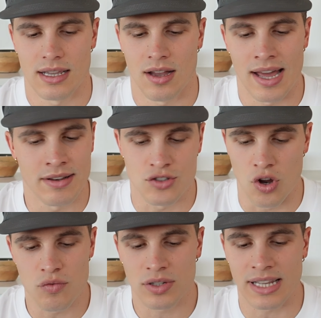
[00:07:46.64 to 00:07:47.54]
I
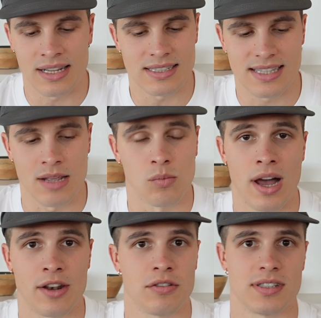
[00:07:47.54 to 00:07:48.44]
don't really understand
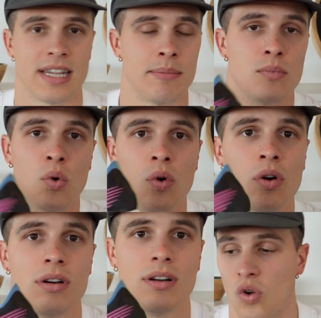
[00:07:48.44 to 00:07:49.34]
why I don't see
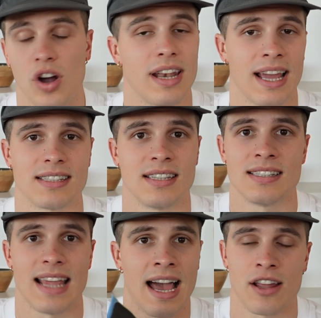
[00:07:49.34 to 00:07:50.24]
more Rocket
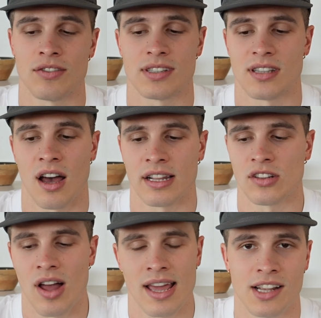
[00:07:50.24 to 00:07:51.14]
X's out on the starting
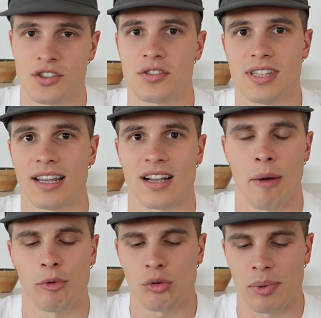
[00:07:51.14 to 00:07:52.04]
line. I do see a
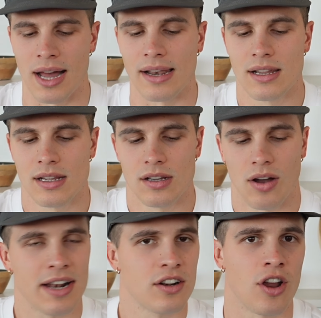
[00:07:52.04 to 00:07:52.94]
couple, but
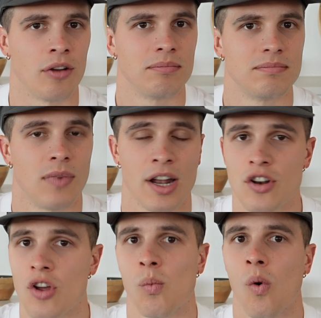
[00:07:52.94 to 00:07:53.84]
I don't know. I don't
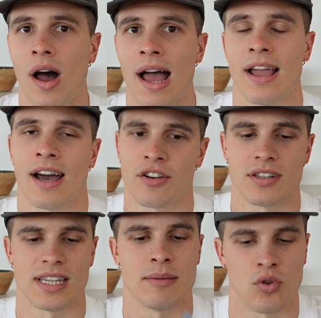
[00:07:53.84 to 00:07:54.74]
know why I don't
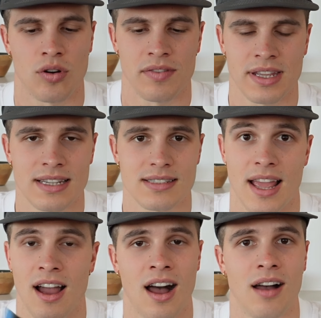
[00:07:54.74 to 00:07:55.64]
see more of these.
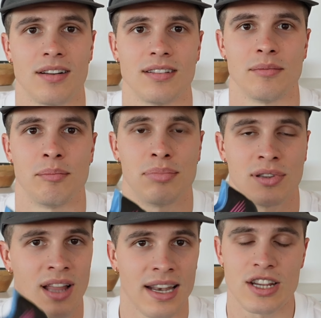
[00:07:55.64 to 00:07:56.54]
They are
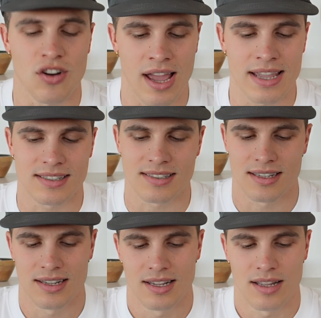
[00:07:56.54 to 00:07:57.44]
bloody
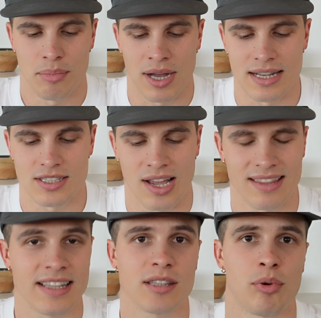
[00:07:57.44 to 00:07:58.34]
great, but I
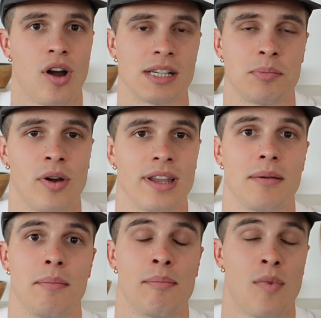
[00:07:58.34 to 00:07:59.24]
think the price point
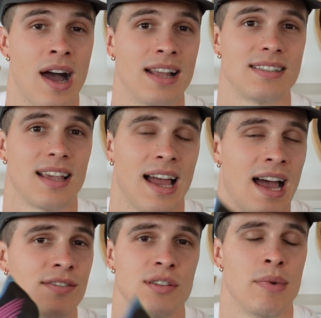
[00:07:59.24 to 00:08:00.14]
might
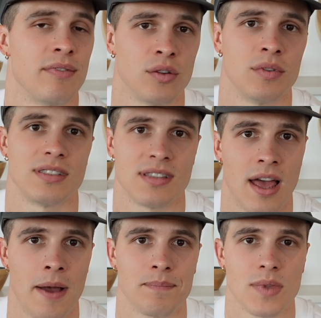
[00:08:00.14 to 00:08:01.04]
have some influence
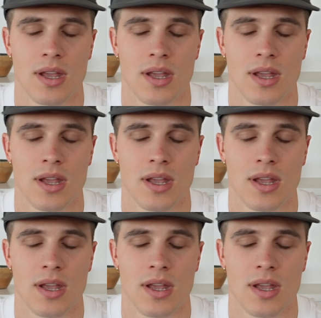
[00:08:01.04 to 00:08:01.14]
there.